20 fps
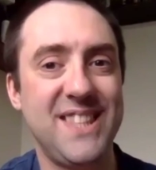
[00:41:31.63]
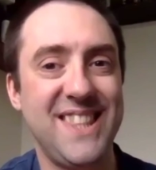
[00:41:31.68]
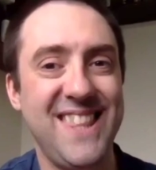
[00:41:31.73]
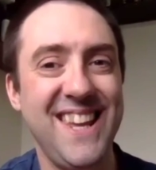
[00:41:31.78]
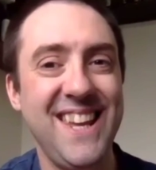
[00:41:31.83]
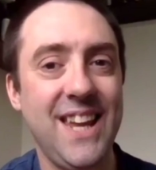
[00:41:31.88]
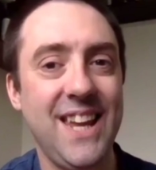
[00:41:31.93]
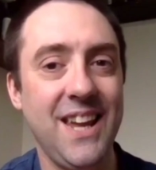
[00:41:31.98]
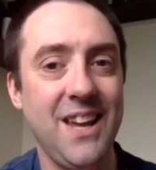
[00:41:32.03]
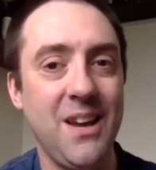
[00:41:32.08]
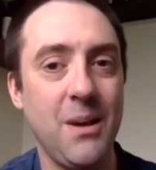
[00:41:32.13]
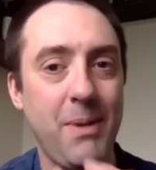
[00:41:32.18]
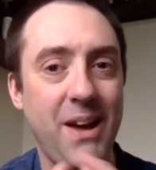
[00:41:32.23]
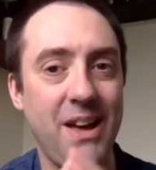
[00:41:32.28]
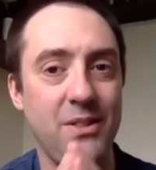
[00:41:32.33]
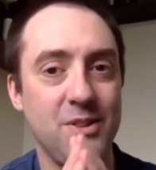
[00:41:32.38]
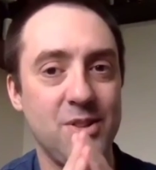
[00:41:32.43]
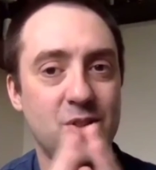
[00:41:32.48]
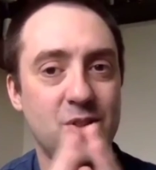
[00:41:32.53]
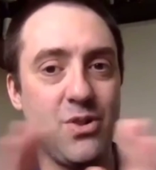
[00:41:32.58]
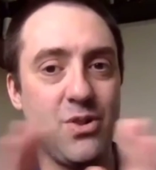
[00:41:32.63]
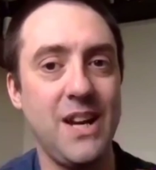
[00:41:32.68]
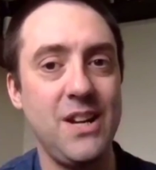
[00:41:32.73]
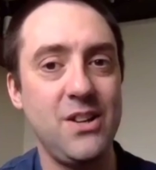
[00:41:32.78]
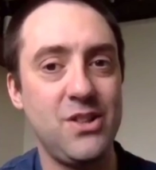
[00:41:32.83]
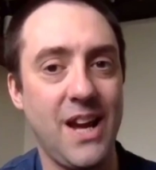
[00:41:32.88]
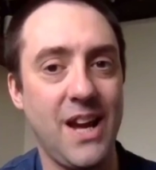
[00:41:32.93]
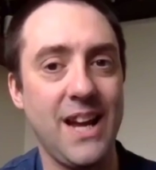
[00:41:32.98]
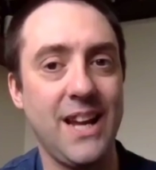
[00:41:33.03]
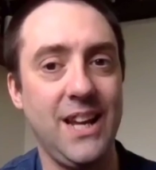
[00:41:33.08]
I was thinking about the
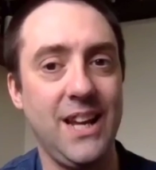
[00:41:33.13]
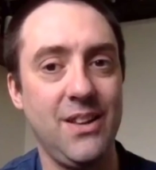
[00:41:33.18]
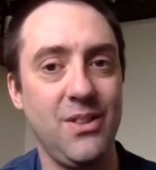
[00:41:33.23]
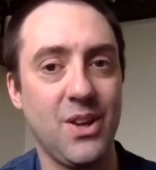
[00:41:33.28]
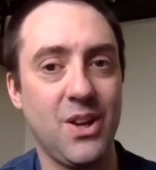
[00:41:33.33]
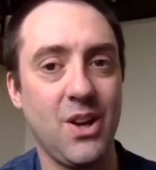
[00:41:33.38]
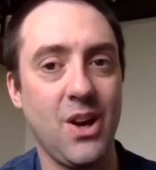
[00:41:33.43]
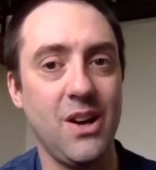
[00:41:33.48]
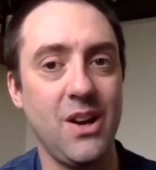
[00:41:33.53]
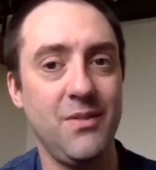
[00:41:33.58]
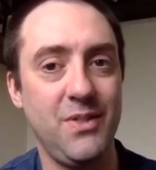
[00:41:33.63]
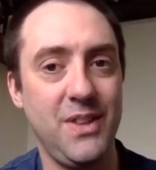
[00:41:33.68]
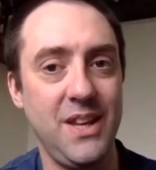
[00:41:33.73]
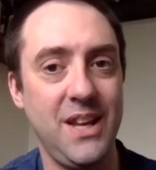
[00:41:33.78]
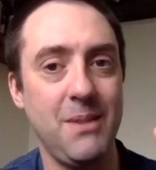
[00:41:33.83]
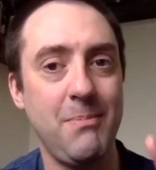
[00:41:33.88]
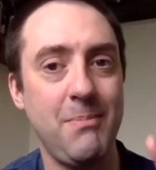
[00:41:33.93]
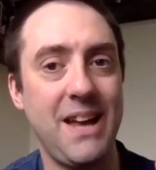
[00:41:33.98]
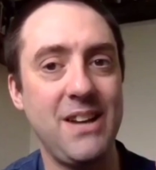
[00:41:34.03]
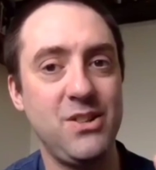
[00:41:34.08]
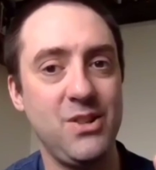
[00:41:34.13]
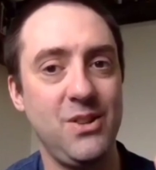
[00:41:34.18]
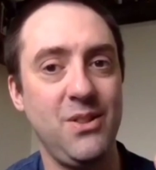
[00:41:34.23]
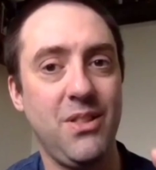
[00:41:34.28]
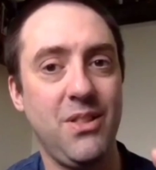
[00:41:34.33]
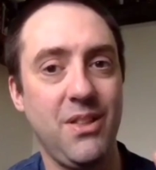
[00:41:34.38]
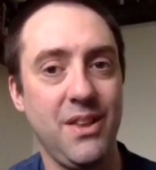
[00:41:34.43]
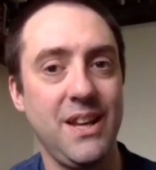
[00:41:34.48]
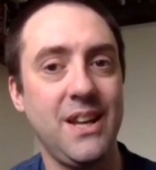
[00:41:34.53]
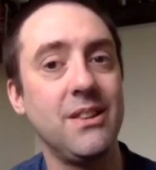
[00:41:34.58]
straitjacket, the kind of the
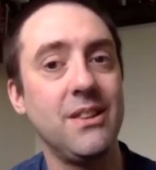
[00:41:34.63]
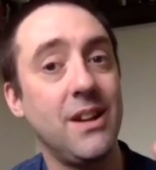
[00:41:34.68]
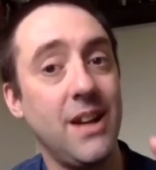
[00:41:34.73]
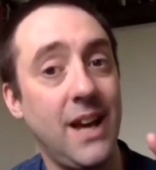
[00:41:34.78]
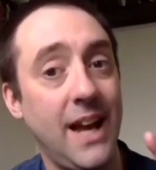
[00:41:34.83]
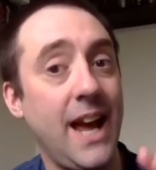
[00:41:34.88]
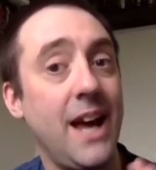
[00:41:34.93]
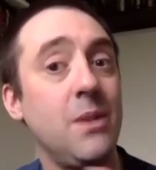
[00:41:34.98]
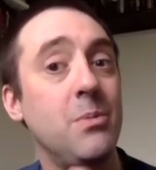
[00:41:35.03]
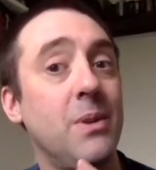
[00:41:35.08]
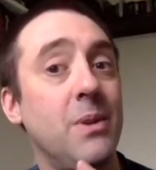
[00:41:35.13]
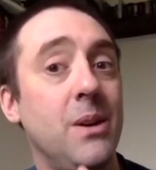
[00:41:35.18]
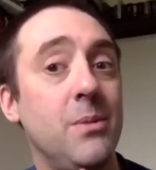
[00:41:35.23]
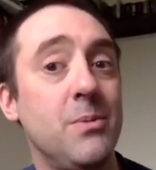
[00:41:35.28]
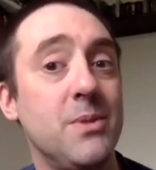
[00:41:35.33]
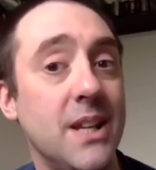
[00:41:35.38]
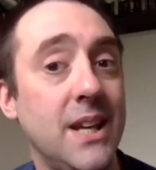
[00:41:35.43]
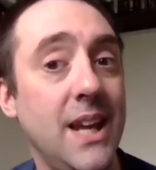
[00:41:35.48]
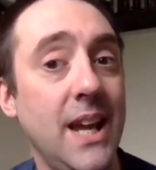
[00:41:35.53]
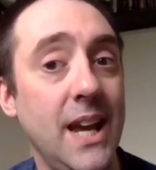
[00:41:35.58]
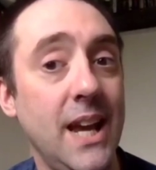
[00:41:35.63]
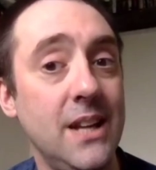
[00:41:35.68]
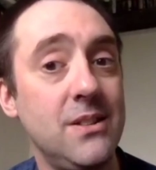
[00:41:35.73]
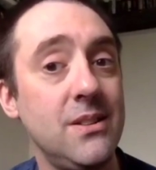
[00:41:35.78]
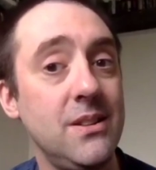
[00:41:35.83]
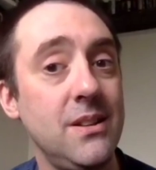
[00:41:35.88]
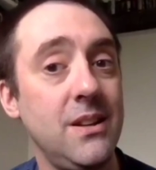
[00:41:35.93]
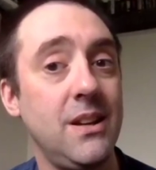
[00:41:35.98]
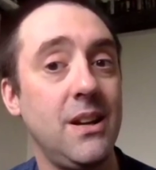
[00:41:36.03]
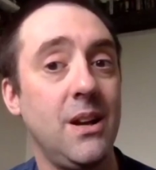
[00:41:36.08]
imagined thing that I had when I was a
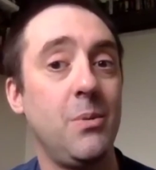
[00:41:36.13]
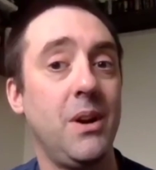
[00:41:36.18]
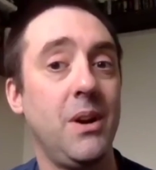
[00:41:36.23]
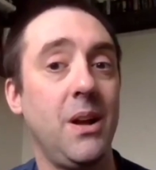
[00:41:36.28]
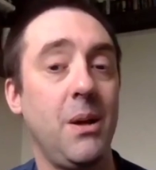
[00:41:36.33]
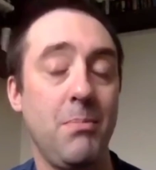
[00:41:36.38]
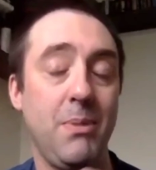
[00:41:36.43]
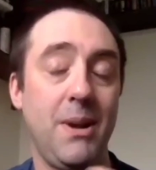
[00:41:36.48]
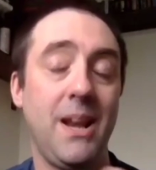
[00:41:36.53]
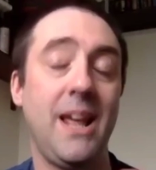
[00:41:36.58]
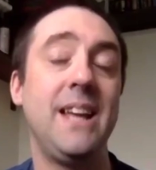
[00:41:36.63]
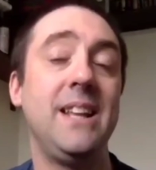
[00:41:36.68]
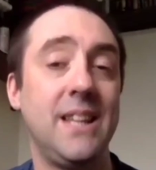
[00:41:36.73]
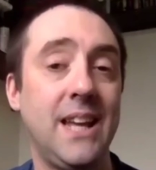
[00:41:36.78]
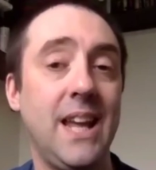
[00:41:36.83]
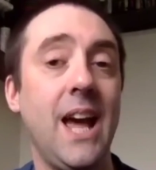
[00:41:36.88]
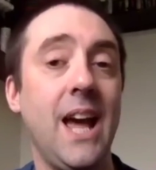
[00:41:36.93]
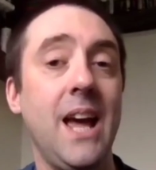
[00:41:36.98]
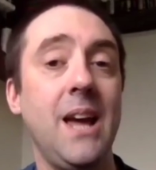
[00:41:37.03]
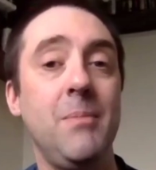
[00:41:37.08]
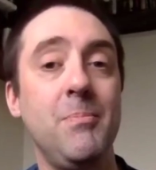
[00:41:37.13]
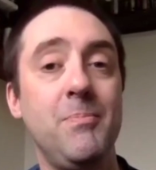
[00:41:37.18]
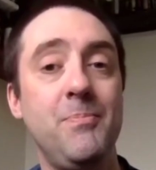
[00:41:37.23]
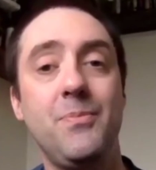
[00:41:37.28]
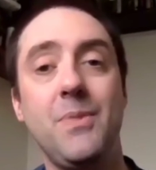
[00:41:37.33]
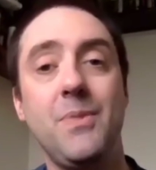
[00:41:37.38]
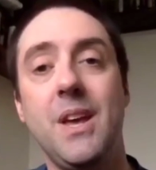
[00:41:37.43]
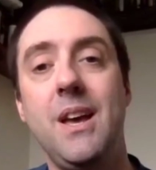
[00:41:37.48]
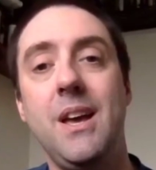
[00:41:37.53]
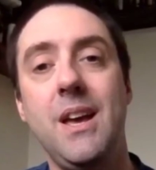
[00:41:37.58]
kid, when I played the
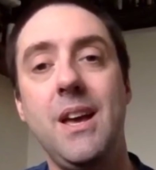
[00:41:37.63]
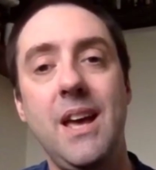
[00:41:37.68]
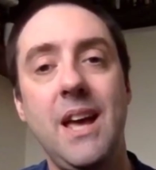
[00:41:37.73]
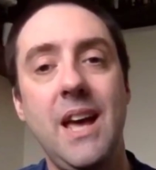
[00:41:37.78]
game,